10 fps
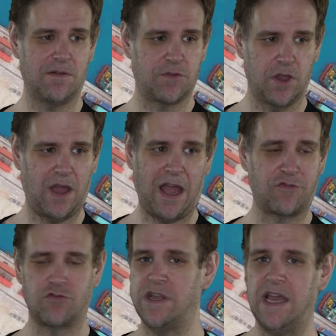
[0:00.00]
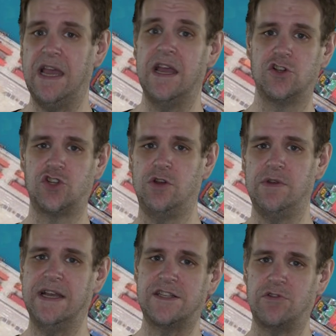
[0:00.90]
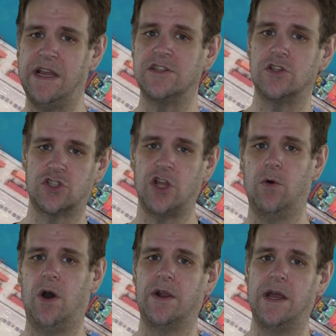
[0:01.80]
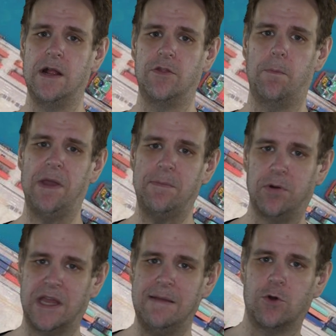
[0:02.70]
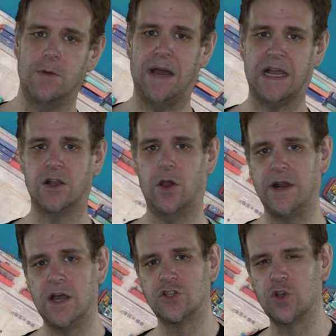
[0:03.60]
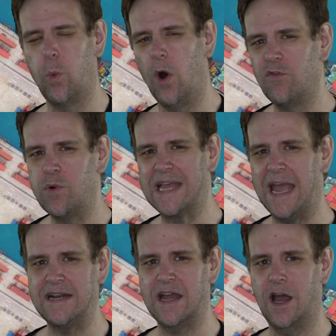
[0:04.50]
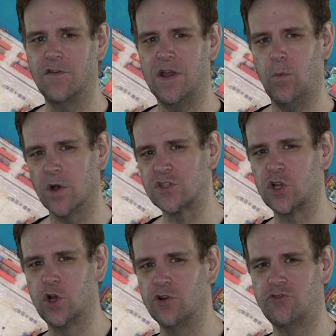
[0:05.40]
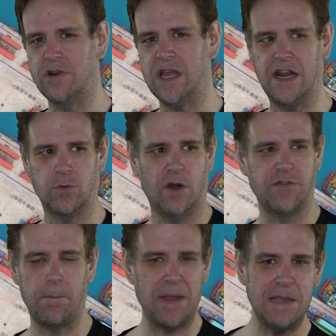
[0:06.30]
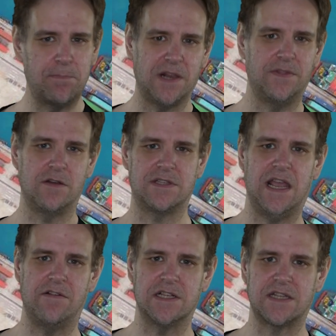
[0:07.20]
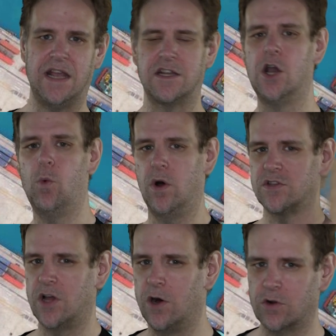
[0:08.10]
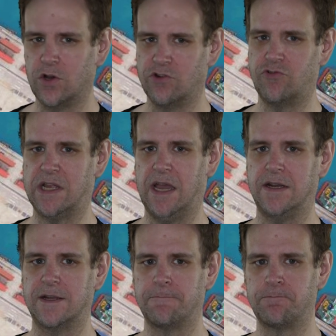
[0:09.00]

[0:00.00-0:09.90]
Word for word: That after a year, two years, three years, and so on, that people keep coming back and going, so what have we gained out of it? What's the country gained? What have the people in those areas gained? What has the whole country gained?